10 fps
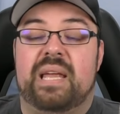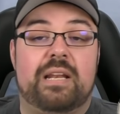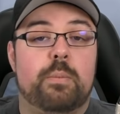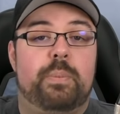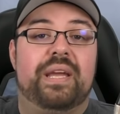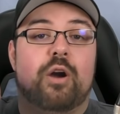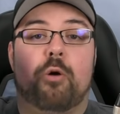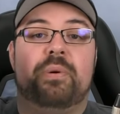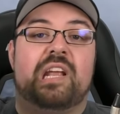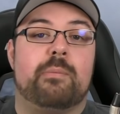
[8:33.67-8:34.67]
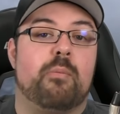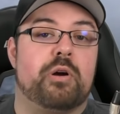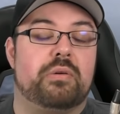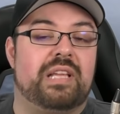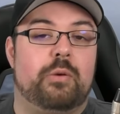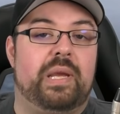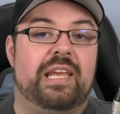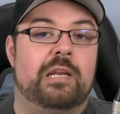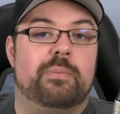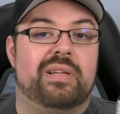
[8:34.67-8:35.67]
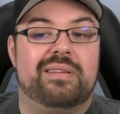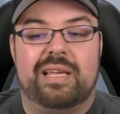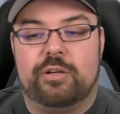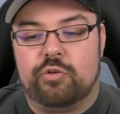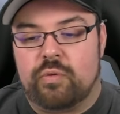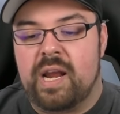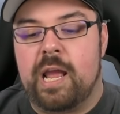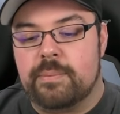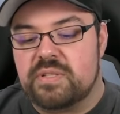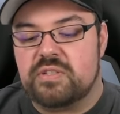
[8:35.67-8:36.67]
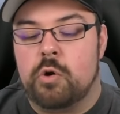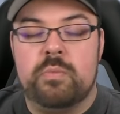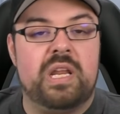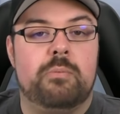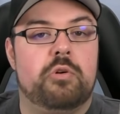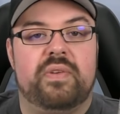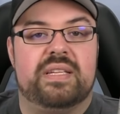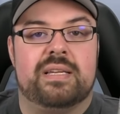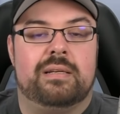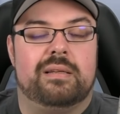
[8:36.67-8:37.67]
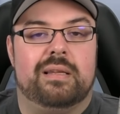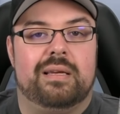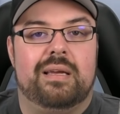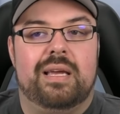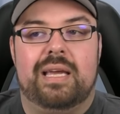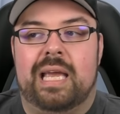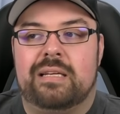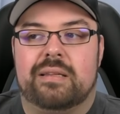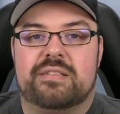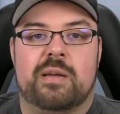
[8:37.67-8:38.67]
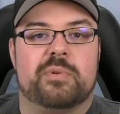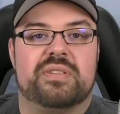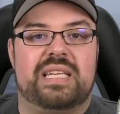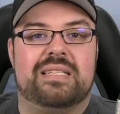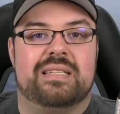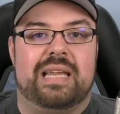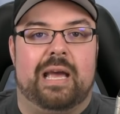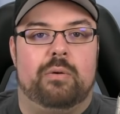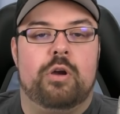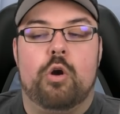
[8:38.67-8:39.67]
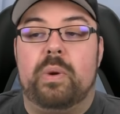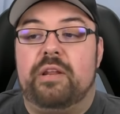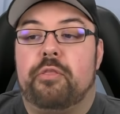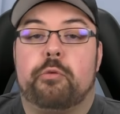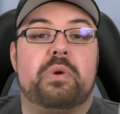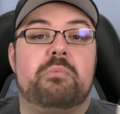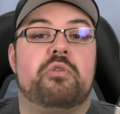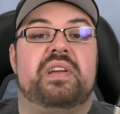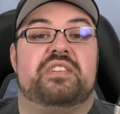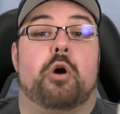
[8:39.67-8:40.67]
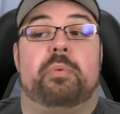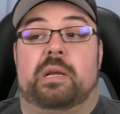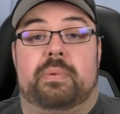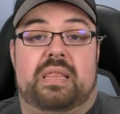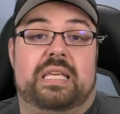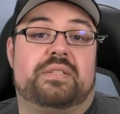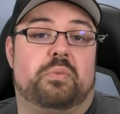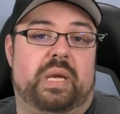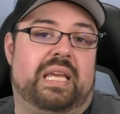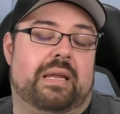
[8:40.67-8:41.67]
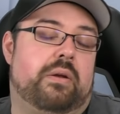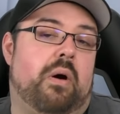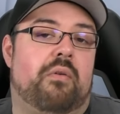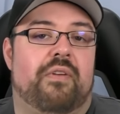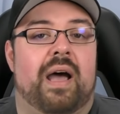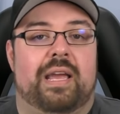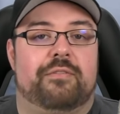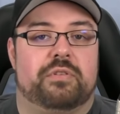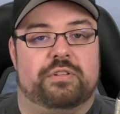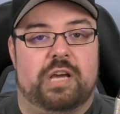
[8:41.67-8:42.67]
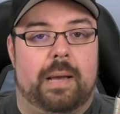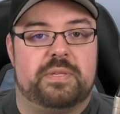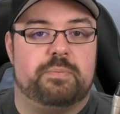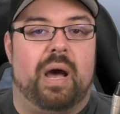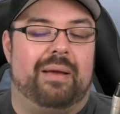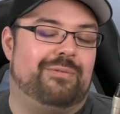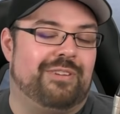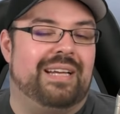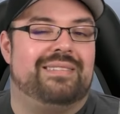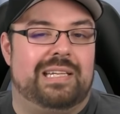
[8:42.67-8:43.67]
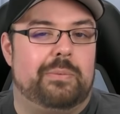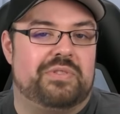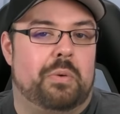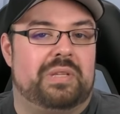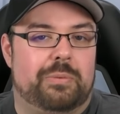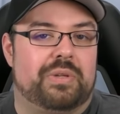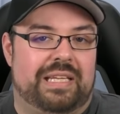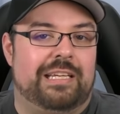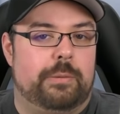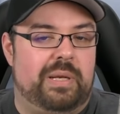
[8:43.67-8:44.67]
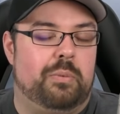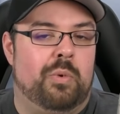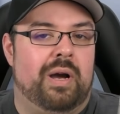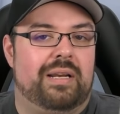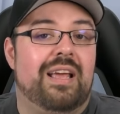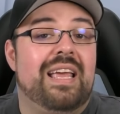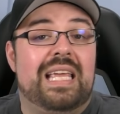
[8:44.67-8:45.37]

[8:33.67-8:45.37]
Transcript: They had a big opening on Memorial Day weekend, but they crammed so many movies into the summer season now. We had 3 movies open up this weekend, all vying for the top spot. Granted, it was only really going to be one.